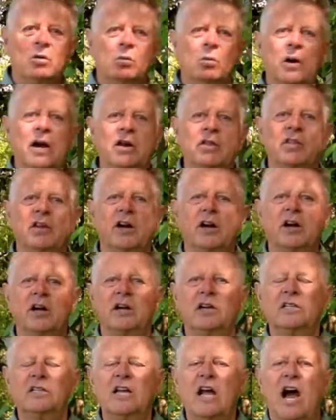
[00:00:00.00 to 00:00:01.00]
where
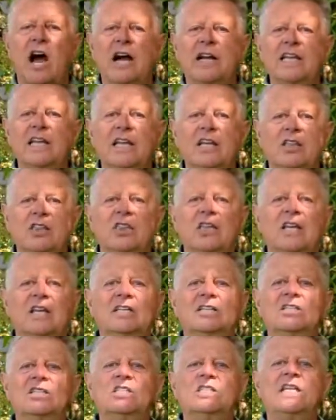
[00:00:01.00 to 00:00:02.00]
they're knocking
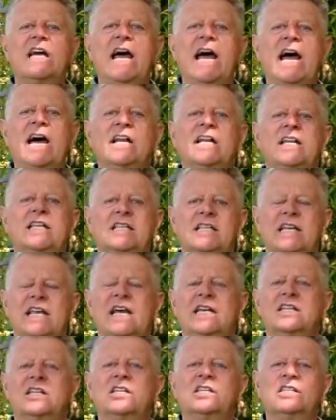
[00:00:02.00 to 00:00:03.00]
things down at
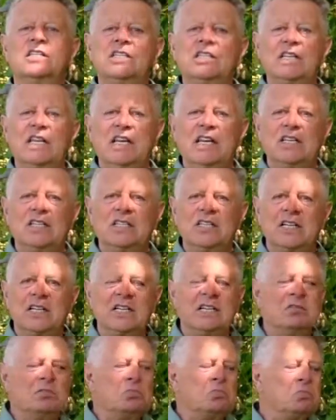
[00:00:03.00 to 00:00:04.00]
the end of the
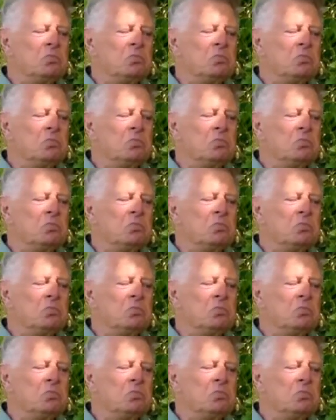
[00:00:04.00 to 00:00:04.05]
season.